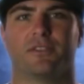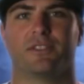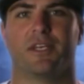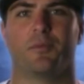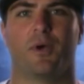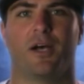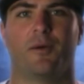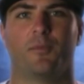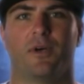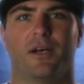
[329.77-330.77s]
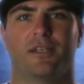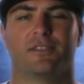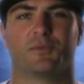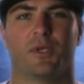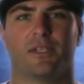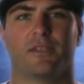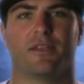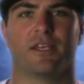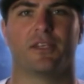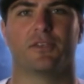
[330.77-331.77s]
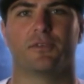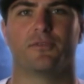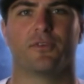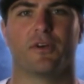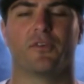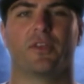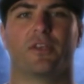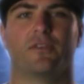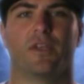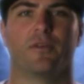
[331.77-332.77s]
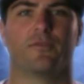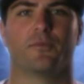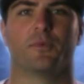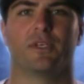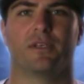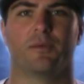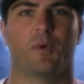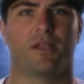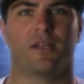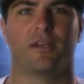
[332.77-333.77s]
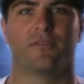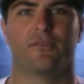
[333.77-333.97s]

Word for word: Day, Mom. Uh, I just wanted to thank you for everything you've done for me in my life.